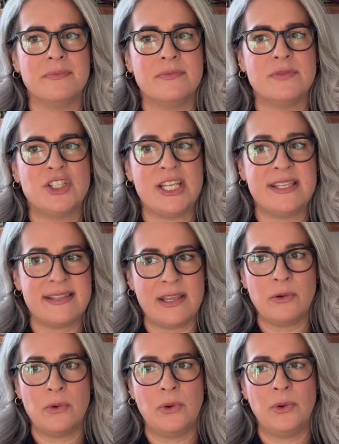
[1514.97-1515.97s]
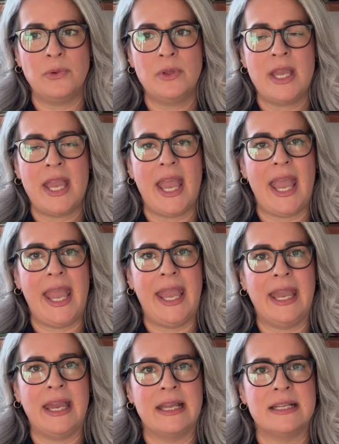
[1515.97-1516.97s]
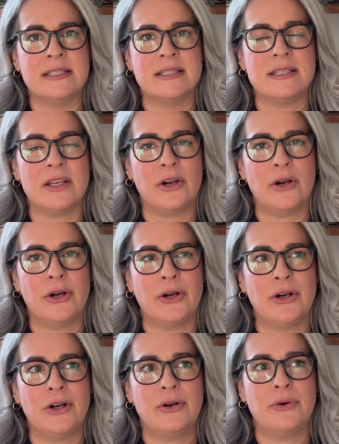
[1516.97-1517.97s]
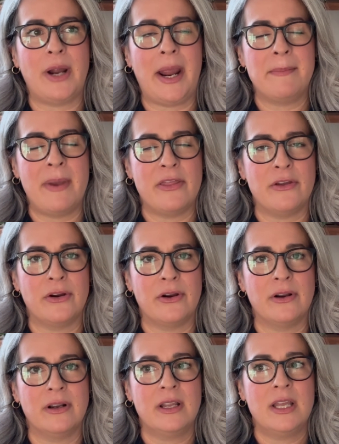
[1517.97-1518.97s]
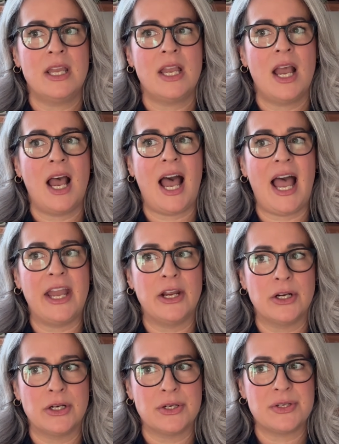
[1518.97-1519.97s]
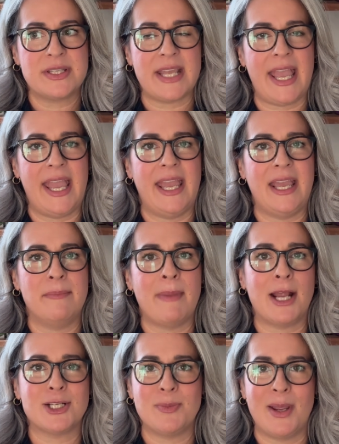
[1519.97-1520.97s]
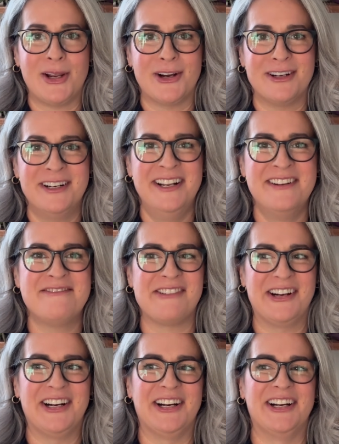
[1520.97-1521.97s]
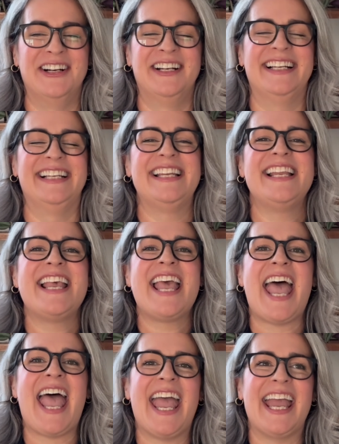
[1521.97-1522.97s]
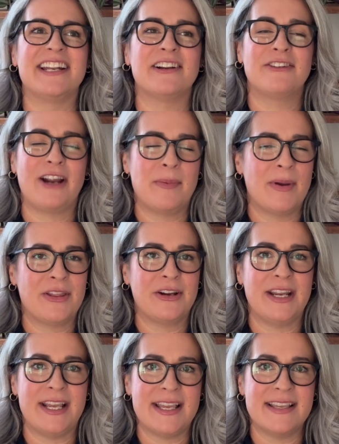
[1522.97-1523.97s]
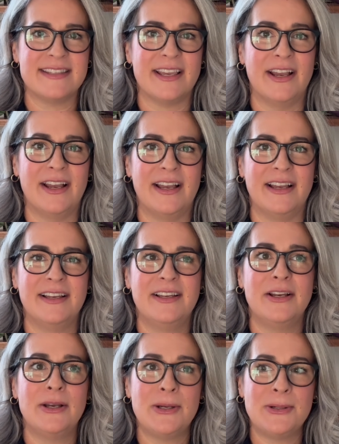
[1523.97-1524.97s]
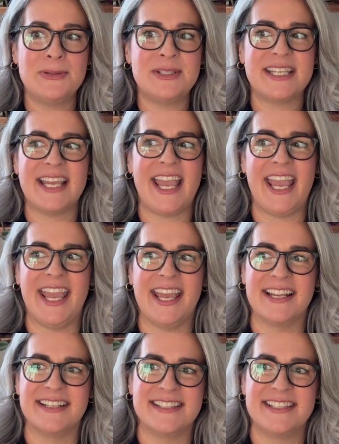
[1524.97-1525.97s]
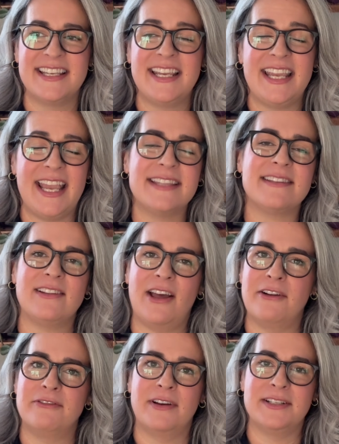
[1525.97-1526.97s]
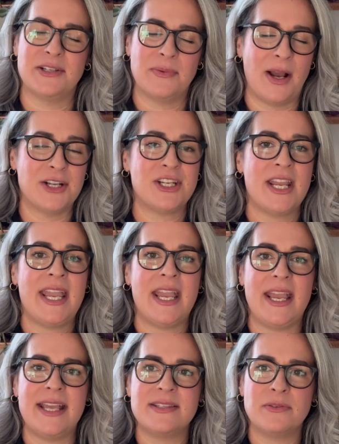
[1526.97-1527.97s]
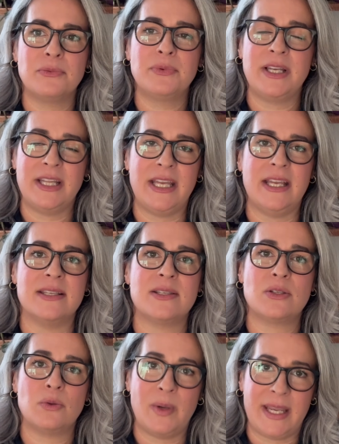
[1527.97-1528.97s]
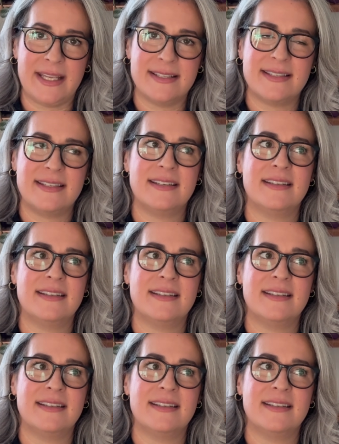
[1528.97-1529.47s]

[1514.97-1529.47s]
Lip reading: she's single, and her grandmother hires a matchmaker for her. And her grandmother is a hoot, and it's a lot of fun to watch. It's a really sweet